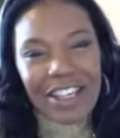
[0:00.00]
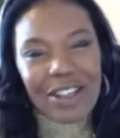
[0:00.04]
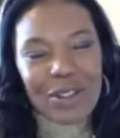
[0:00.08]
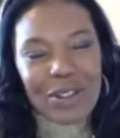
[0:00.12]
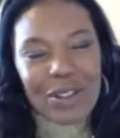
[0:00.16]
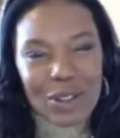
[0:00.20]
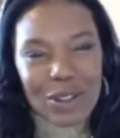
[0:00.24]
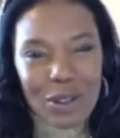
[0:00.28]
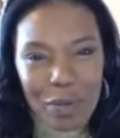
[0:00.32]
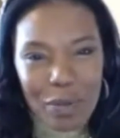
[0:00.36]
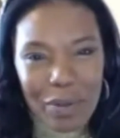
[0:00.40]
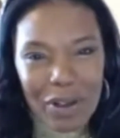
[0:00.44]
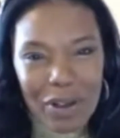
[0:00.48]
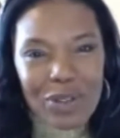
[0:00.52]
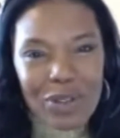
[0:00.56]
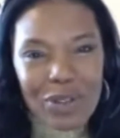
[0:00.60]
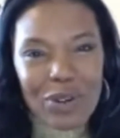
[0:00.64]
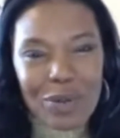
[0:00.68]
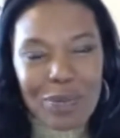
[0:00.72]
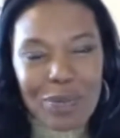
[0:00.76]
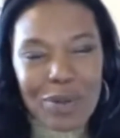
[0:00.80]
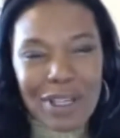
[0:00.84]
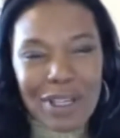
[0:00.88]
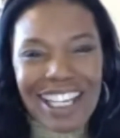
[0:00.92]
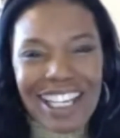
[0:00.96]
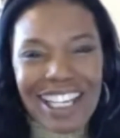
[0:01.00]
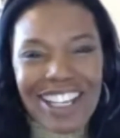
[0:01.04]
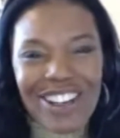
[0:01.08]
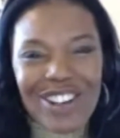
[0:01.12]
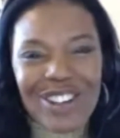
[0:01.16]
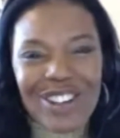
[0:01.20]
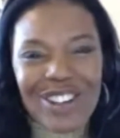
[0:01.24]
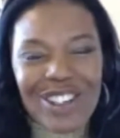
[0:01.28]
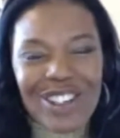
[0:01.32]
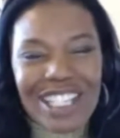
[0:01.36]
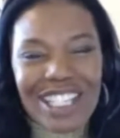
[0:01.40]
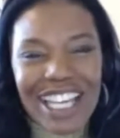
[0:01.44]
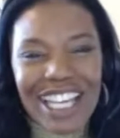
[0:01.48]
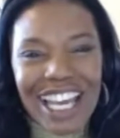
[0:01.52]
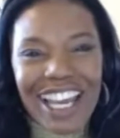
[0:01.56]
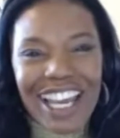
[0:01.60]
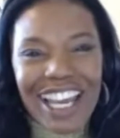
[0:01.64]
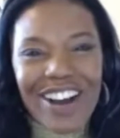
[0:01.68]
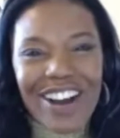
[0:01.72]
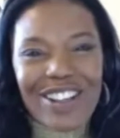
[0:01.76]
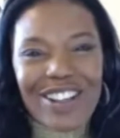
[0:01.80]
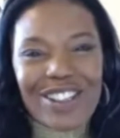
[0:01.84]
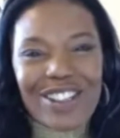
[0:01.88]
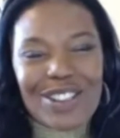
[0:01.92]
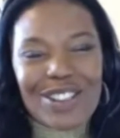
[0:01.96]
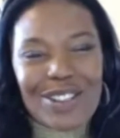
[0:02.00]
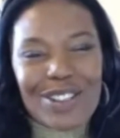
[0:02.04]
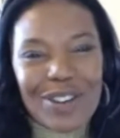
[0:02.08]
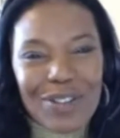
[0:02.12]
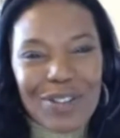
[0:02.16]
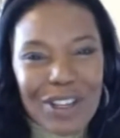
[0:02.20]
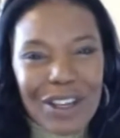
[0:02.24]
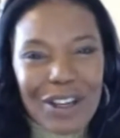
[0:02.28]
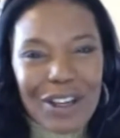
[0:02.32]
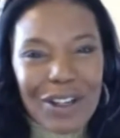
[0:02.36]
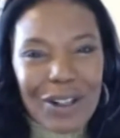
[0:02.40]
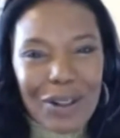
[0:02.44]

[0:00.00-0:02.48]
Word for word: you so much for being here today on Sylvia